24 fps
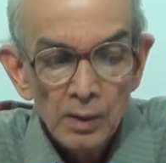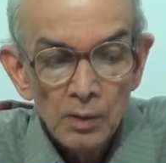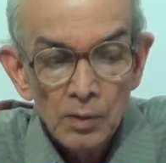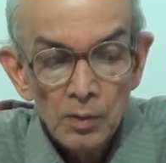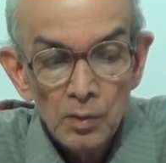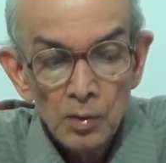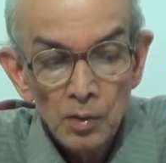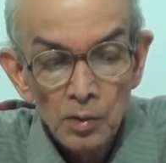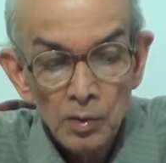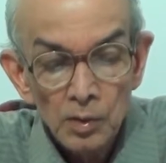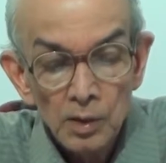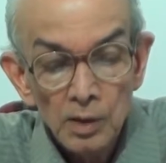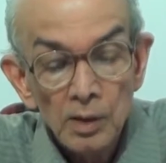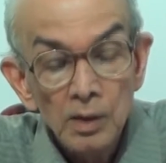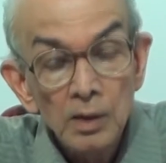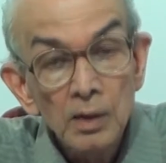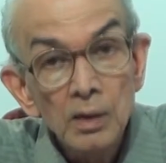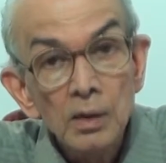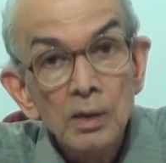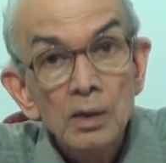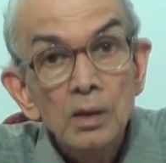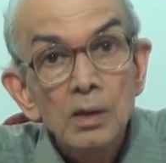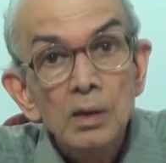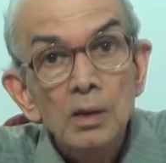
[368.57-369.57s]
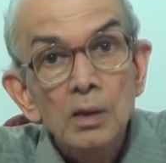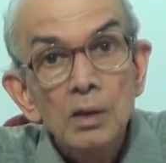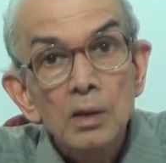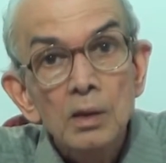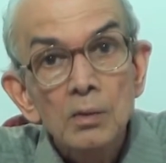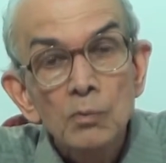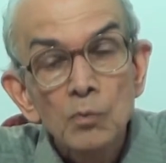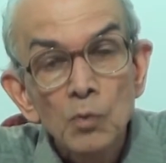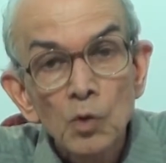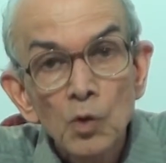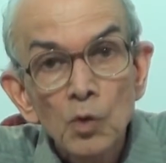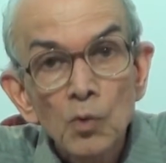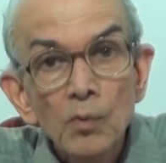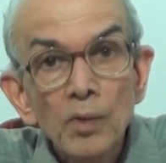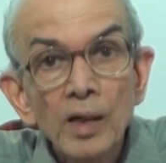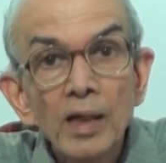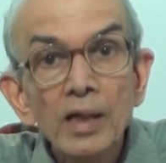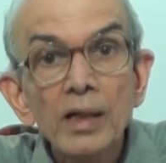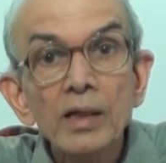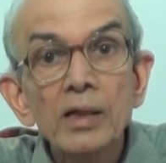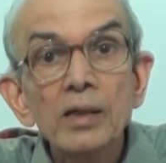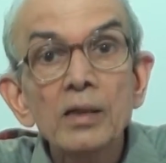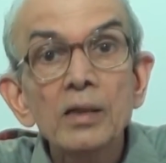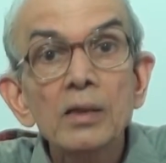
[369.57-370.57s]
So the
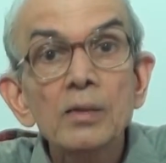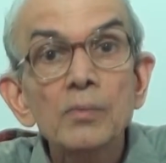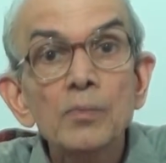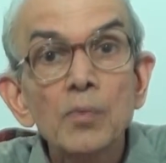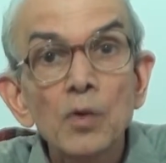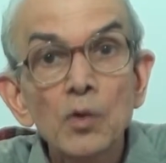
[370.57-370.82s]
movement,